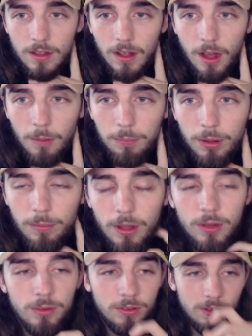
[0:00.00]
I'll put
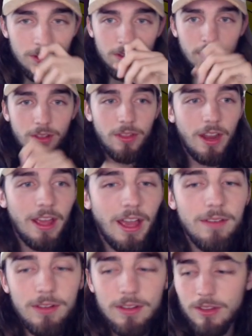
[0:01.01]
my own Sneasler there. Then I
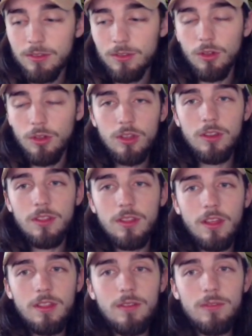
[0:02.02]
have at least
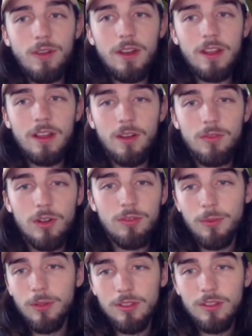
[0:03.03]
consistent fighting coverage
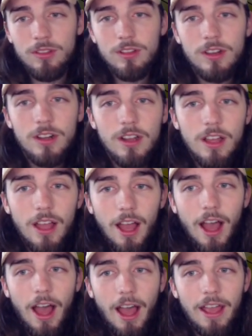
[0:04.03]
from a Sneasler.
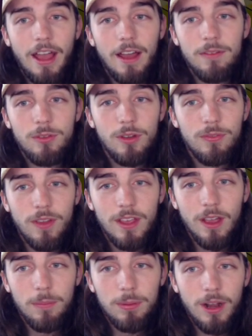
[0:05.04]
I have good
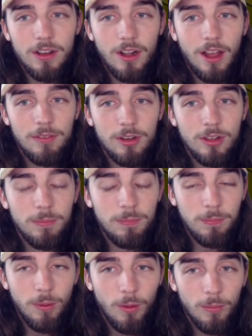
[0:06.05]
fake out pressure. I have a good
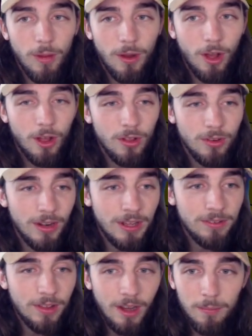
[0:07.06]
Pokemon all
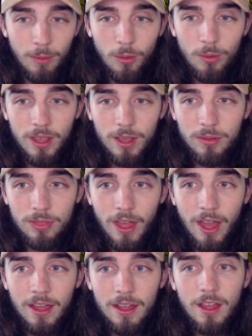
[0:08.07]
around. And I'm okay with
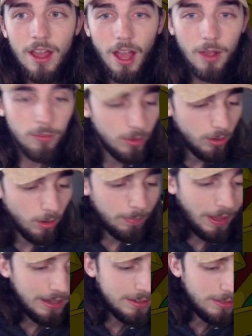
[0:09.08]
that. I will go
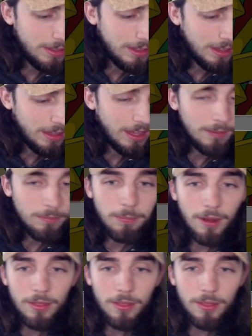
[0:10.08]
back to the King Gambit.